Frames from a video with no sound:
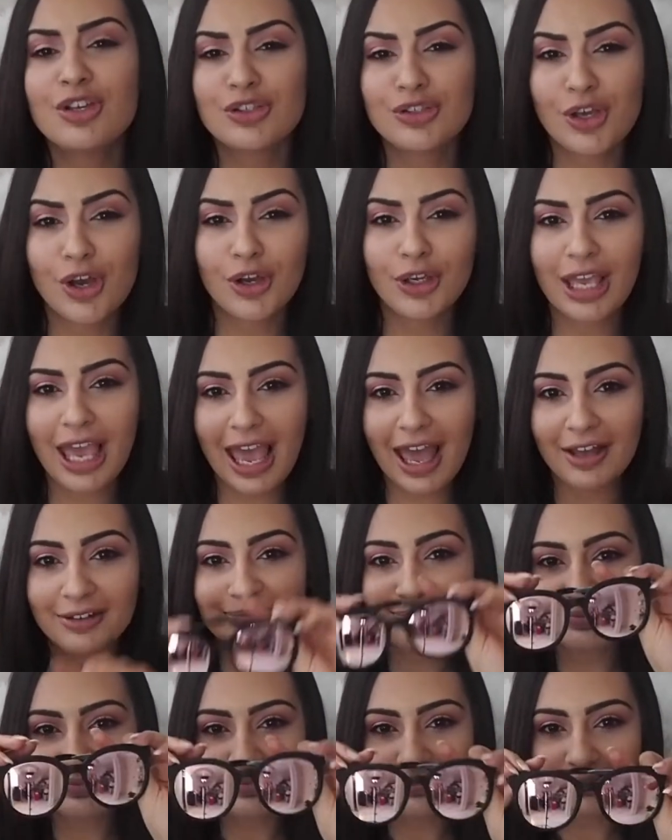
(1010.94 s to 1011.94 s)
So
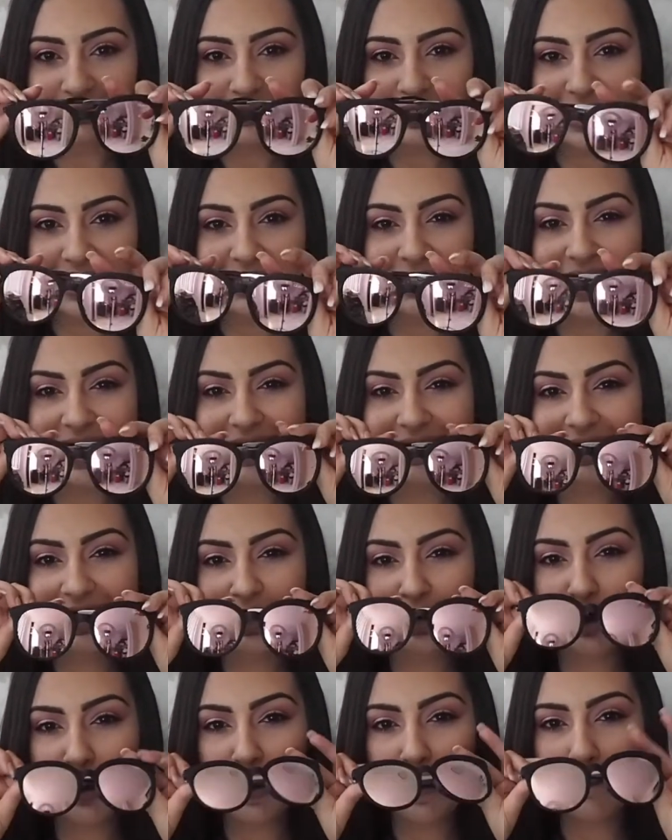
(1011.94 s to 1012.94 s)
yeah, these
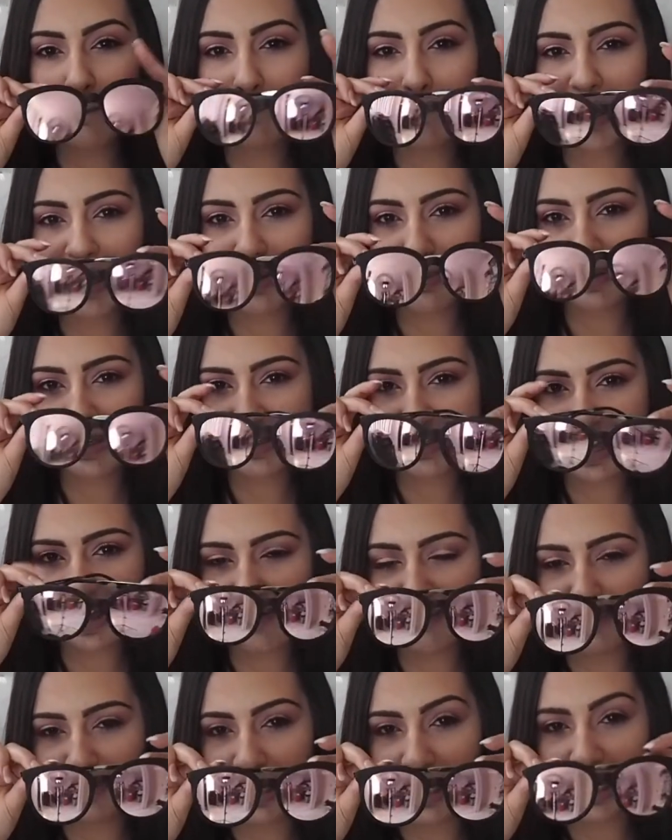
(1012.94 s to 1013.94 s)
little babies
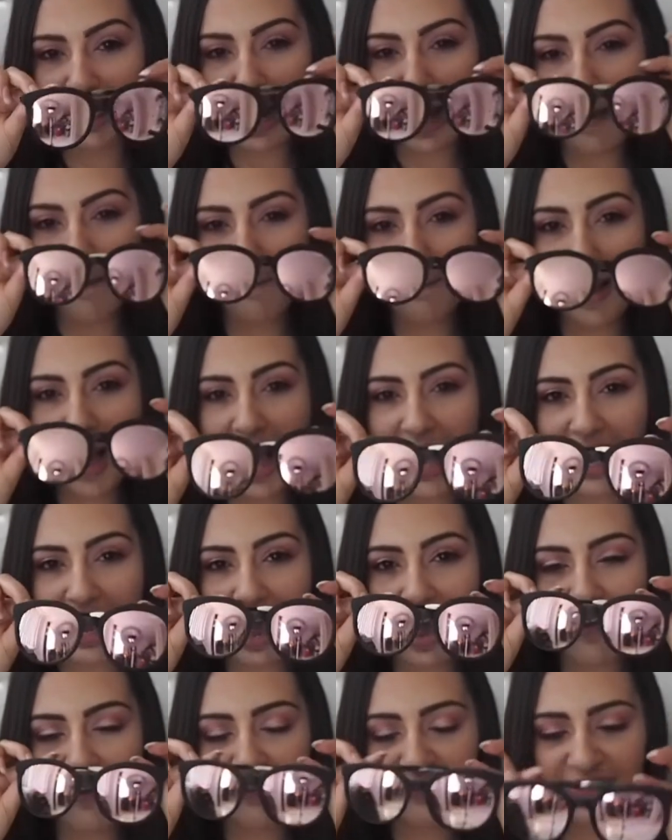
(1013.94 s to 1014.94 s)
have been
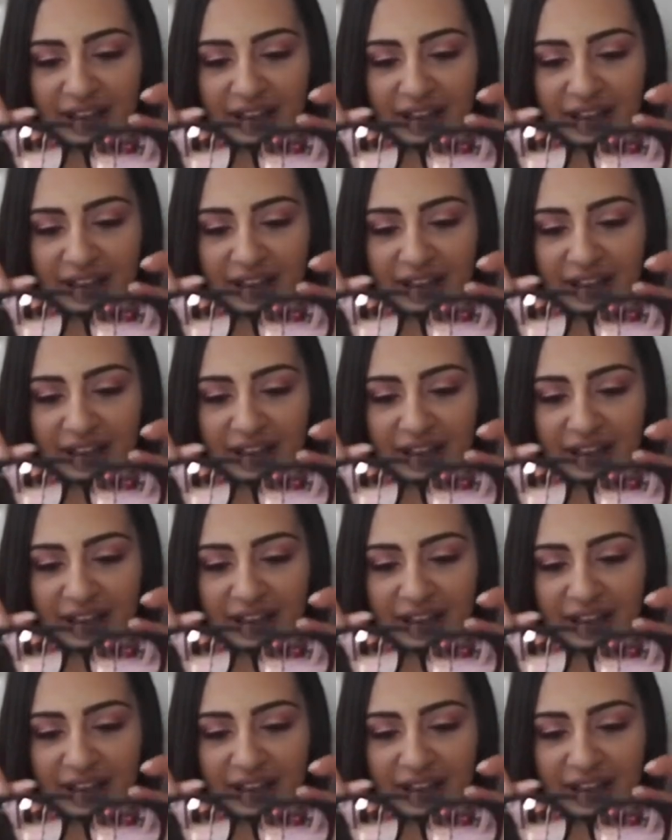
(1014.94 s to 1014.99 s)
my